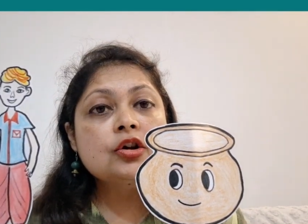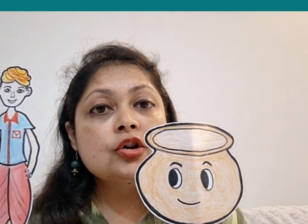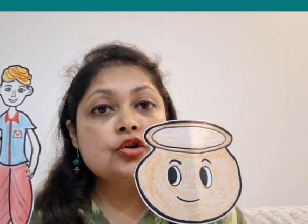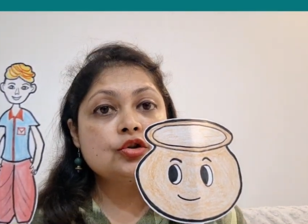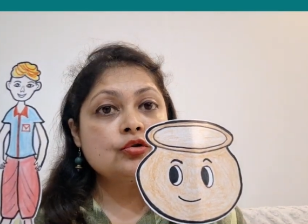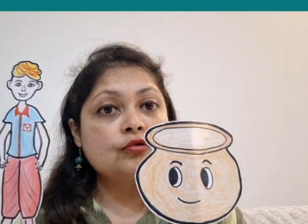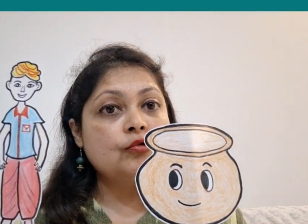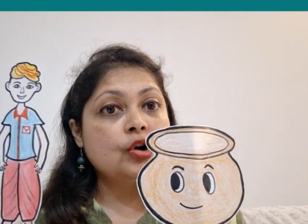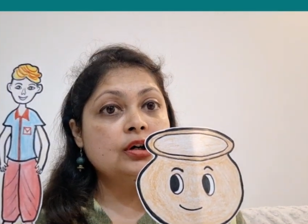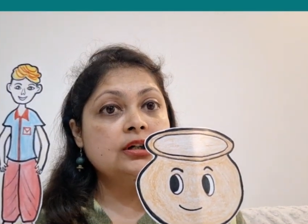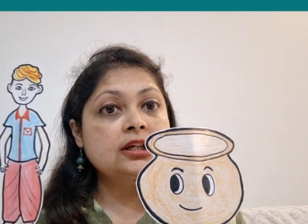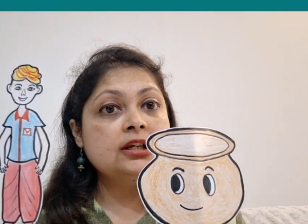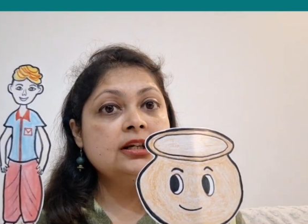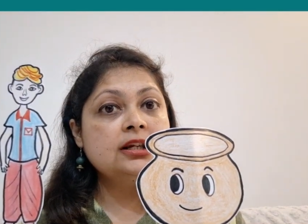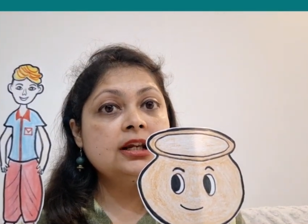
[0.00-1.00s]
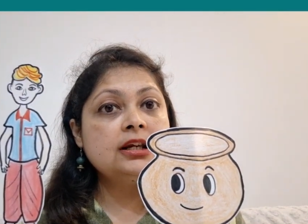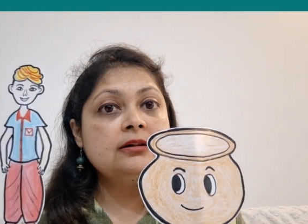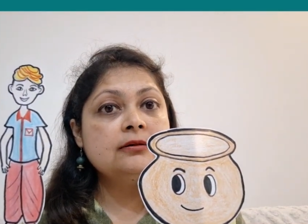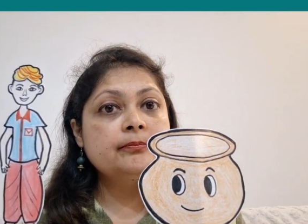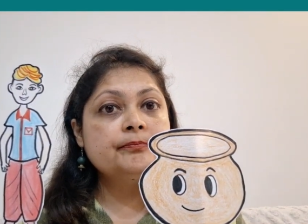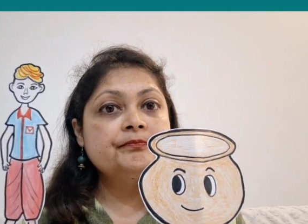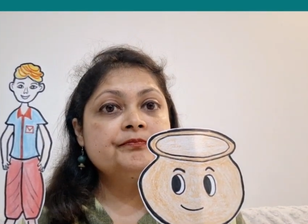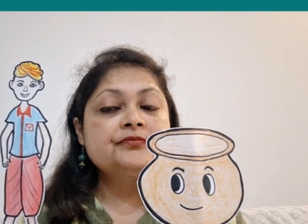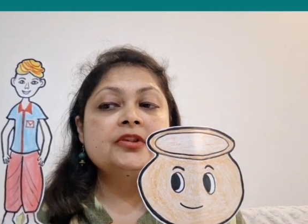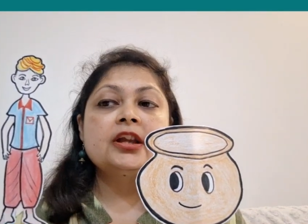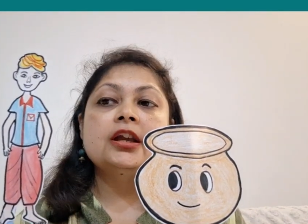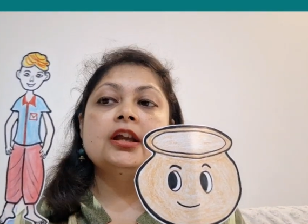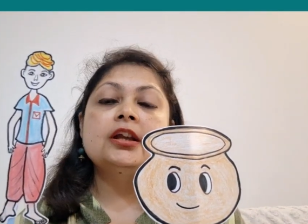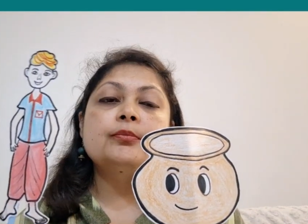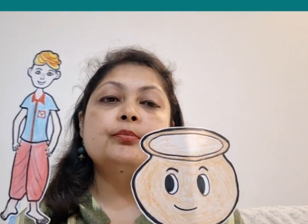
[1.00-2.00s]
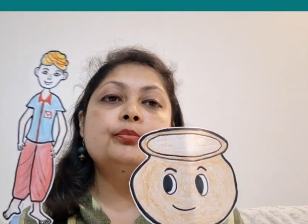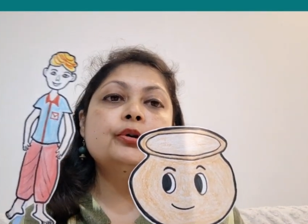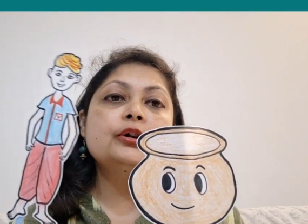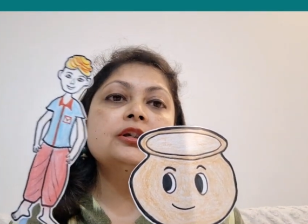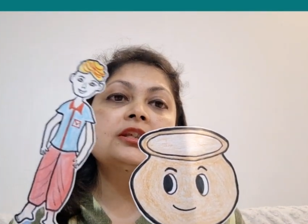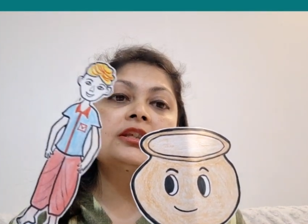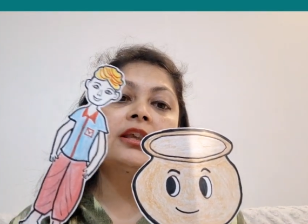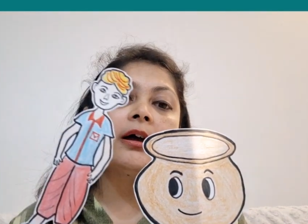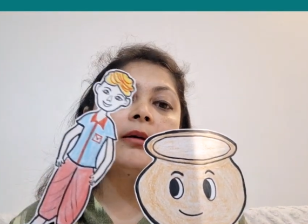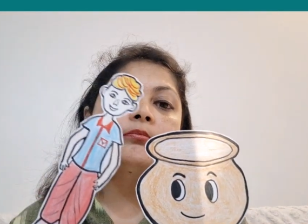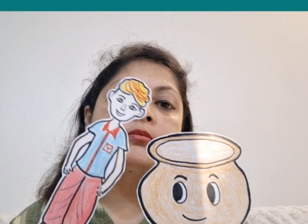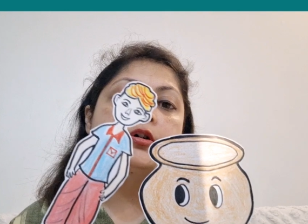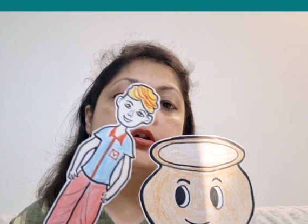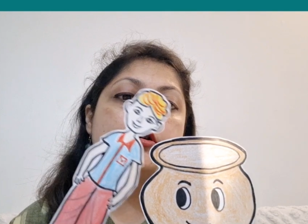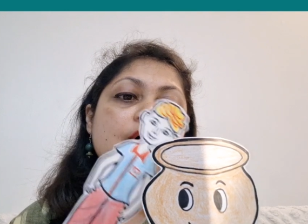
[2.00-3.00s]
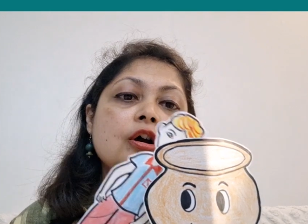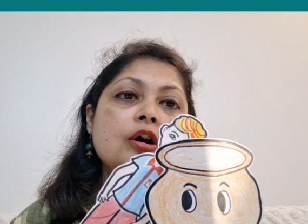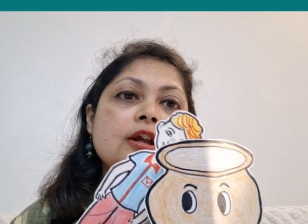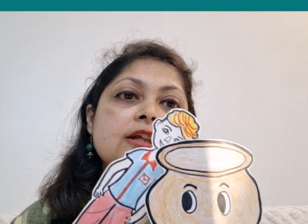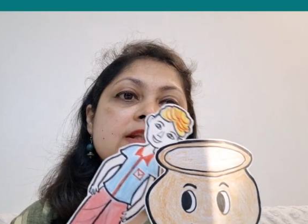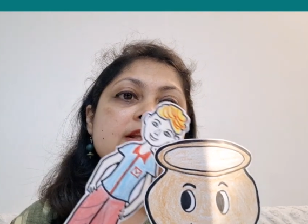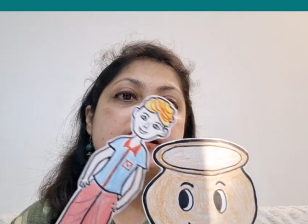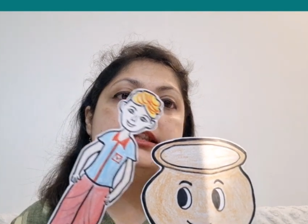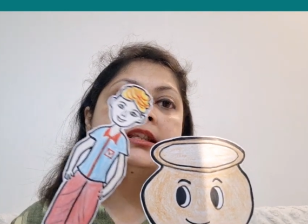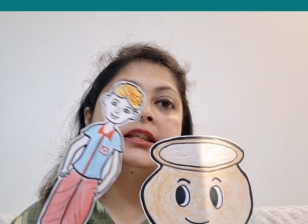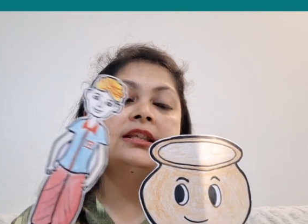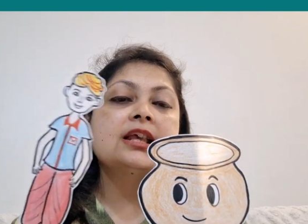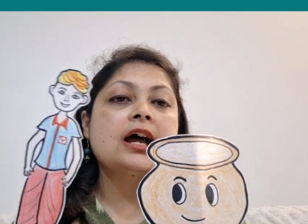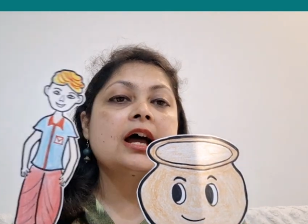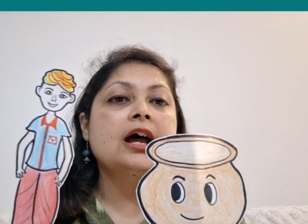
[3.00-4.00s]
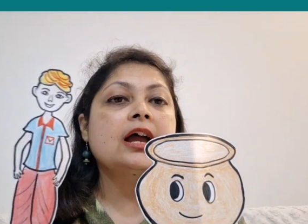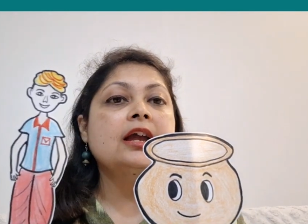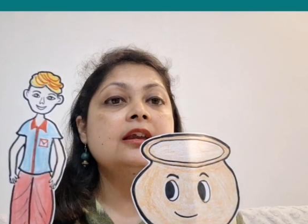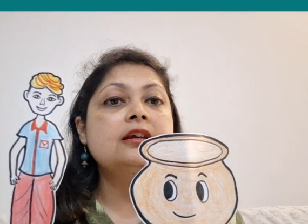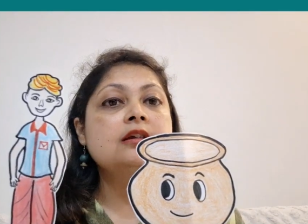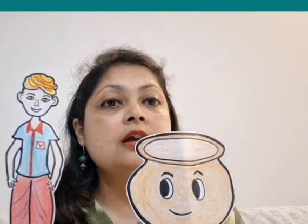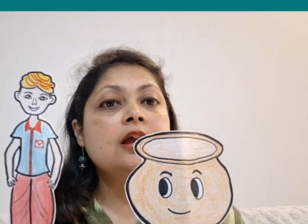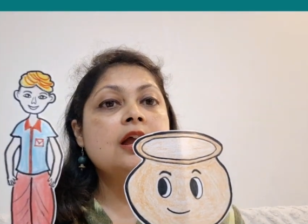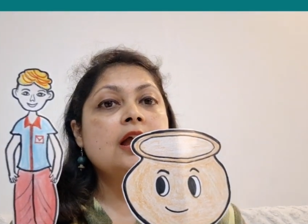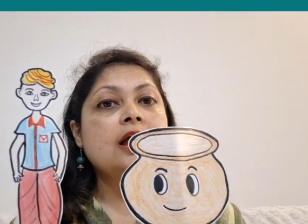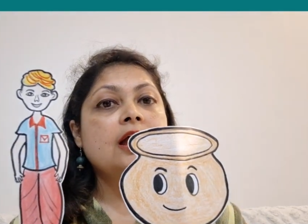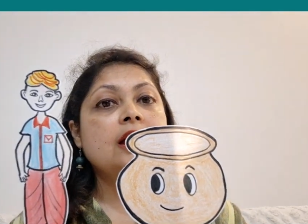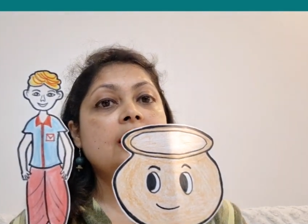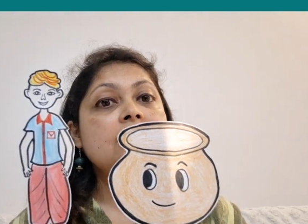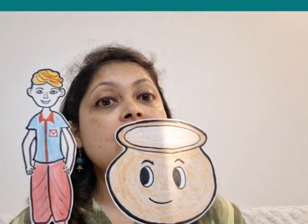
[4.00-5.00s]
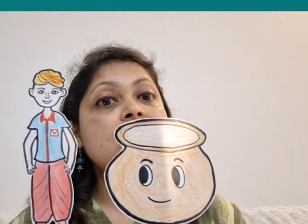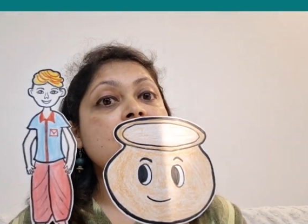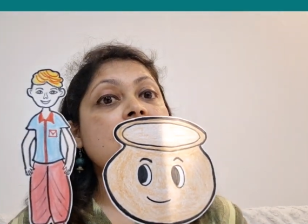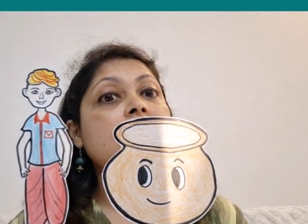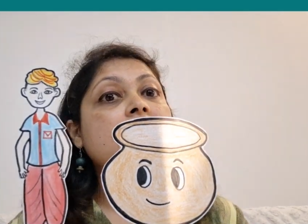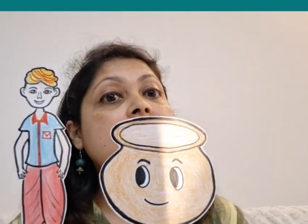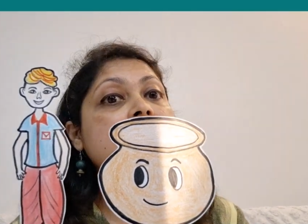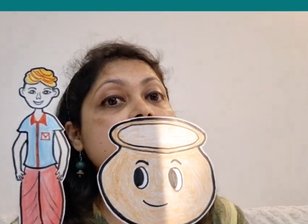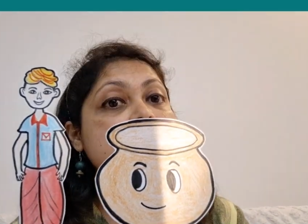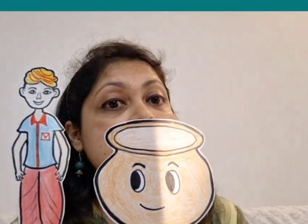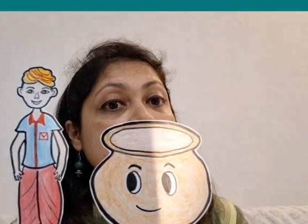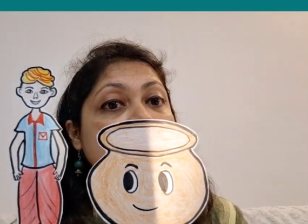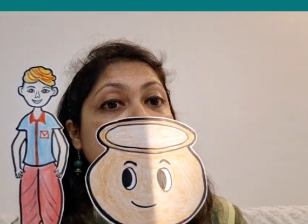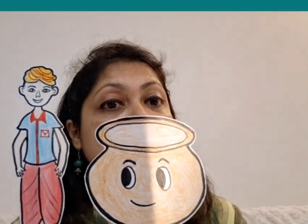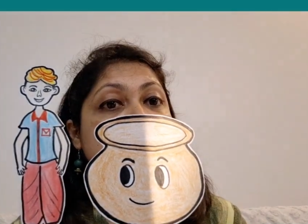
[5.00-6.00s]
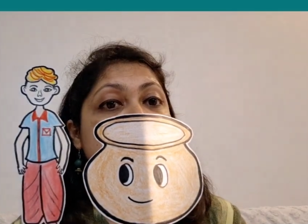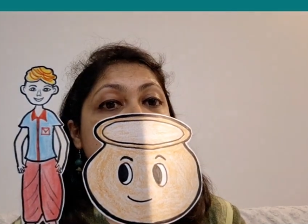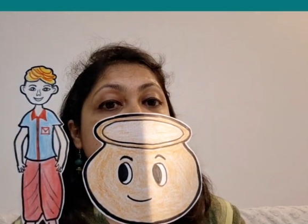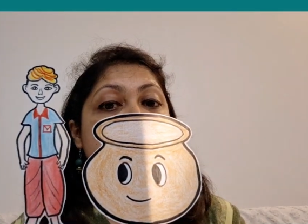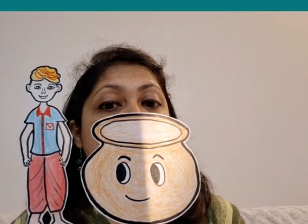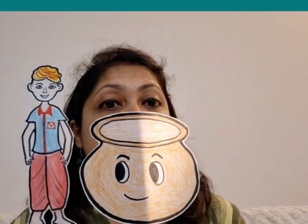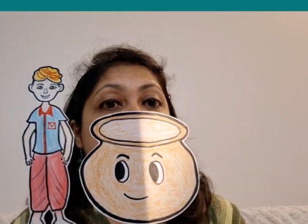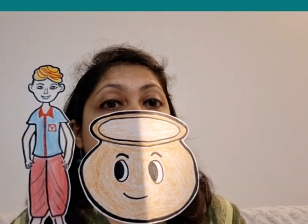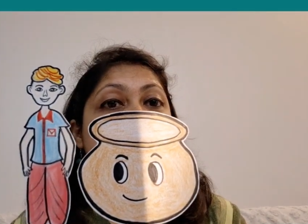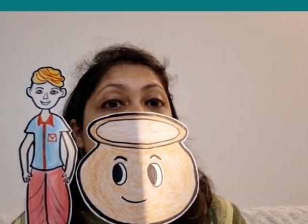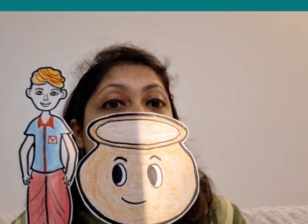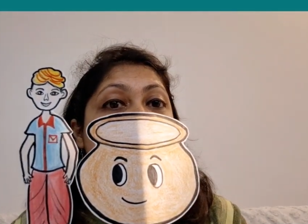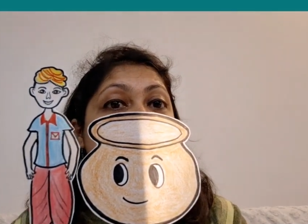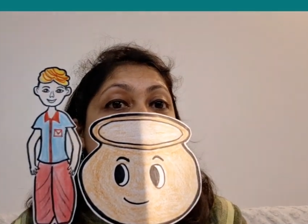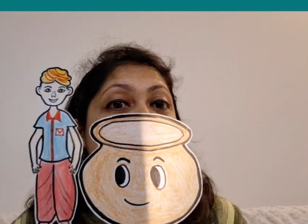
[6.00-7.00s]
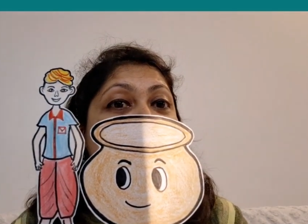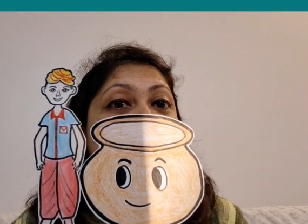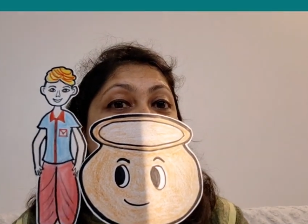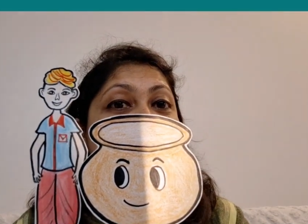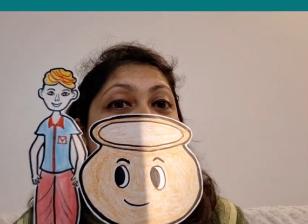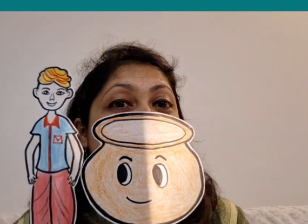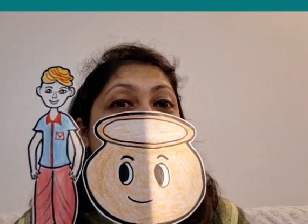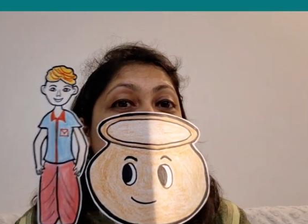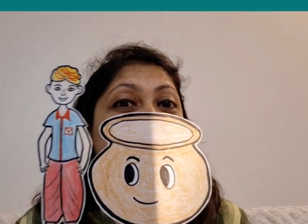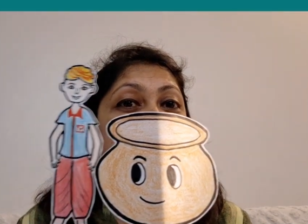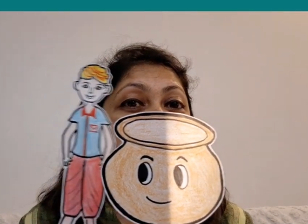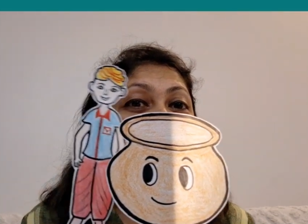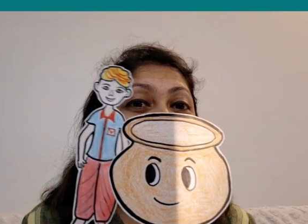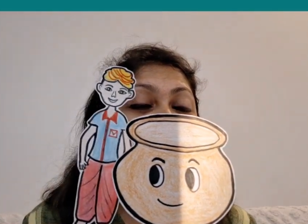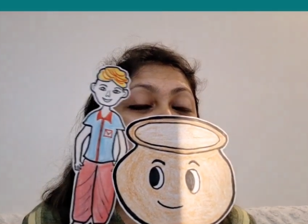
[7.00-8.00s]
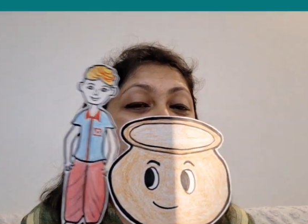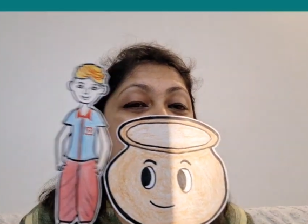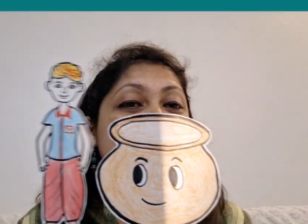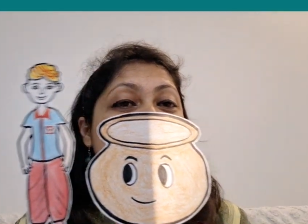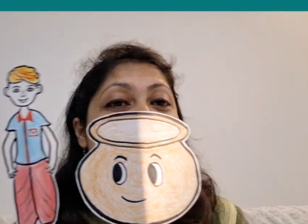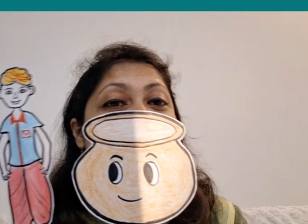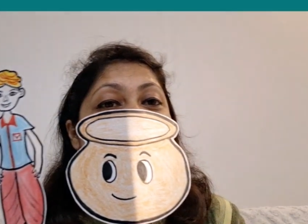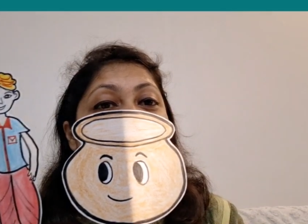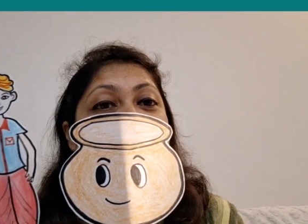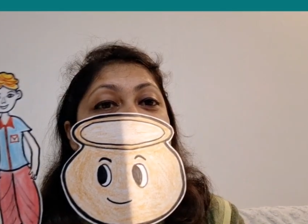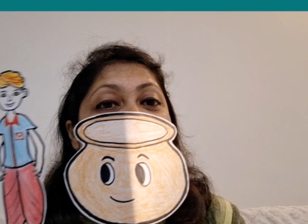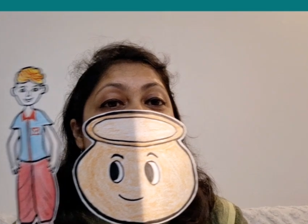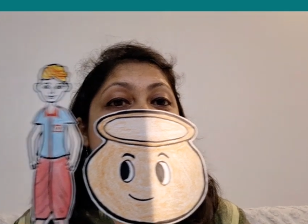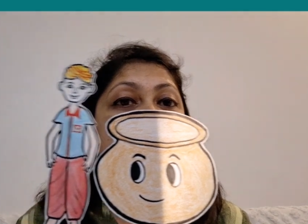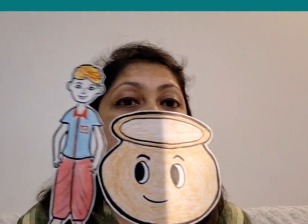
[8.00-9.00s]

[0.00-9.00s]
So what he did? He put some coins inside and started saying, pot, pot, give me money.